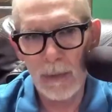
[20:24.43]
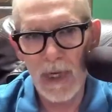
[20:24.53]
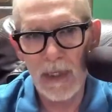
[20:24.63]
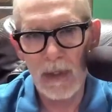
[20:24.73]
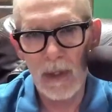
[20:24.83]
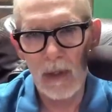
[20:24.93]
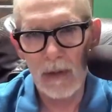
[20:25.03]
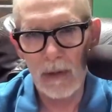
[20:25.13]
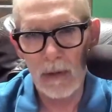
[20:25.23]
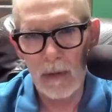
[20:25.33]
are made in
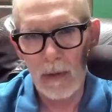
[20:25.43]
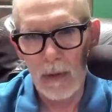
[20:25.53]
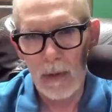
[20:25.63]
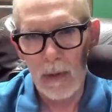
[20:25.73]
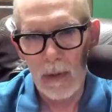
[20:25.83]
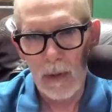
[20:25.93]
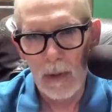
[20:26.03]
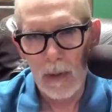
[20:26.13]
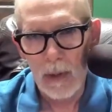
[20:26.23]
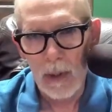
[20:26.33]
Austin.
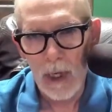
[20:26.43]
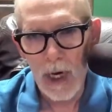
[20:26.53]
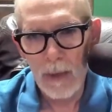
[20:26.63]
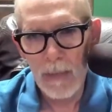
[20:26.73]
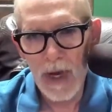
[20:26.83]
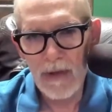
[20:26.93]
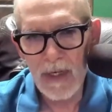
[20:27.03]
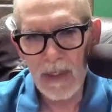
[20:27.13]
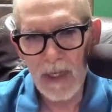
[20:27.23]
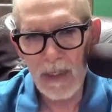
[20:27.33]
I
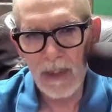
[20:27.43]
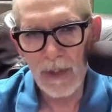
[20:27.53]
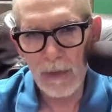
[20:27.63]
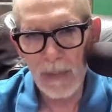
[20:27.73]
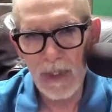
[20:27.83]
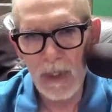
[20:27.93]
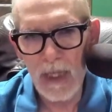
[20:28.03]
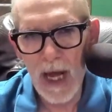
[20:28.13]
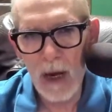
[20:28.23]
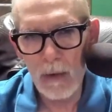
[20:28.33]
think that they should be
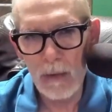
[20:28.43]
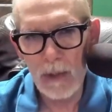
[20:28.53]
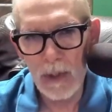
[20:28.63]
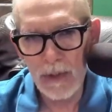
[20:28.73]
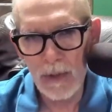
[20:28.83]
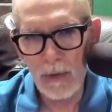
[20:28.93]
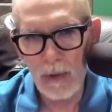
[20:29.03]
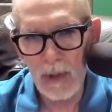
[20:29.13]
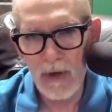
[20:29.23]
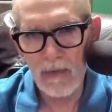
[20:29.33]
allowed a
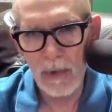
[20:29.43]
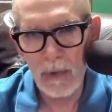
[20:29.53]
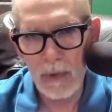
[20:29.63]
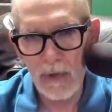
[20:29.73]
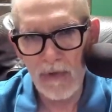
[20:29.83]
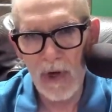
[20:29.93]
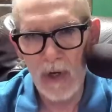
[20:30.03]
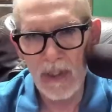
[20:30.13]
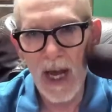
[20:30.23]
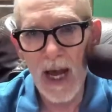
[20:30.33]
certain level of
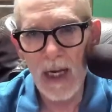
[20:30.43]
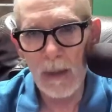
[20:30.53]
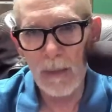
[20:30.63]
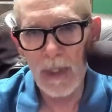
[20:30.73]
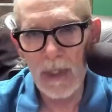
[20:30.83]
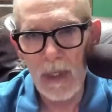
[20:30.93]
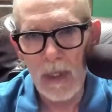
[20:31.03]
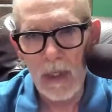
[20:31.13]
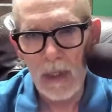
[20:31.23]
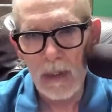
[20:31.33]
autonomy
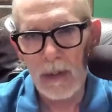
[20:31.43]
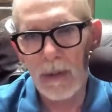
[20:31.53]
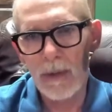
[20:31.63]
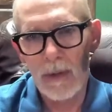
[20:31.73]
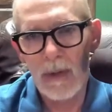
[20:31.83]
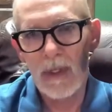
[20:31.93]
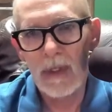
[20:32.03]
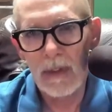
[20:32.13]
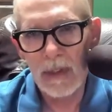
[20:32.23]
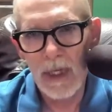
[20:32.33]
to do the
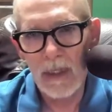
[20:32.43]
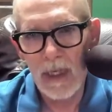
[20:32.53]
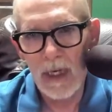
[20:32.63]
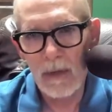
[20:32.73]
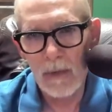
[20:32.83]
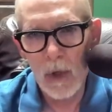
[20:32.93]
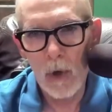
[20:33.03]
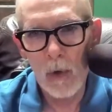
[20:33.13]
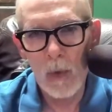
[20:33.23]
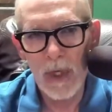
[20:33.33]
things that they
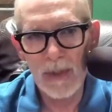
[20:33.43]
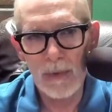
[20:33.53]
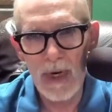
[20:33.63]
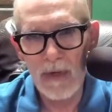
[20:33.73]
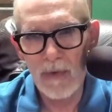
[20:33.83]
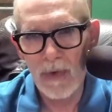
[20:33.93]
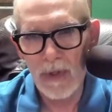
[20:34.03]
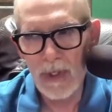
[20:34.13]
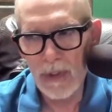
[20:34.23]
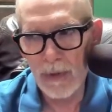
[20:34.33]
know what's right for
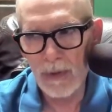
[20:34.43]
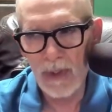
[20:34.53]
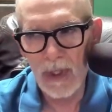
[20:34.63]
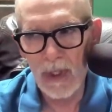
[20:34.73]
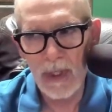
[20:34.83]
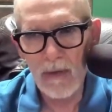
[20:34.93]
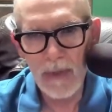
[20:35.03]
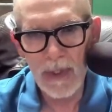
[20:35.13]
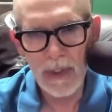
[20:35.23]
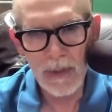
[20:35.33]
their district. And
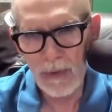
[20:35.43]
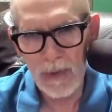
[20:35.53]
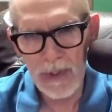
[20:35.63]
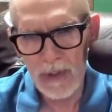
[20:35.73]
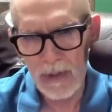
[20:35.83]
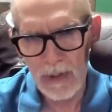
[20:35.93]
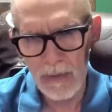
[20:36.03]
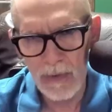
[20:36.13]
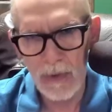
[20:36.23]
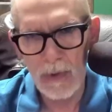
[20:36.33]
every district is
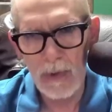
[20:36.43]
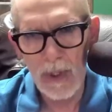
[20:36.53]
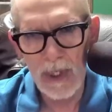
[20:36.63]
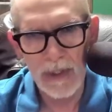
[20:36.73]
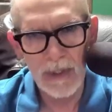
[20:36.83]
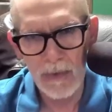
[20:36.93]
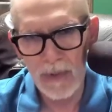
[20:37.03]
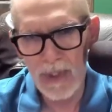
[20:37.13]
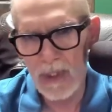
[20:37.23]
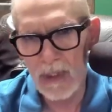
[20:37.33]
different, has
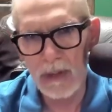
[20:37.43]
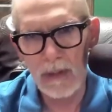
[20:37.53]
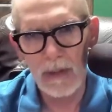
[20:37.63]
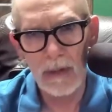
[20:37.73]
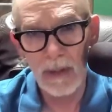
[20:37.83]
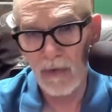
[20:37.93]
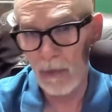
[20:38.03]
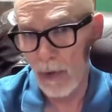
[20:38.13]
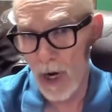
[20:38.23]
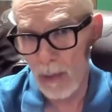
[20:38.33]
different needs and
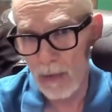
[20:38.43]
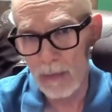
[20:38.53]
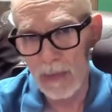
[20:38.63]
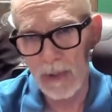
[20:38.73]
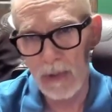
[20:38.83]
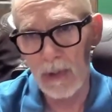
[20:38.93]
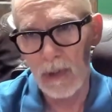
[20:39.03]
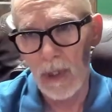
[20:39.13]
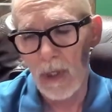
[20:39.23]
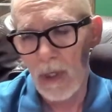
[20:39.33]
different problems. And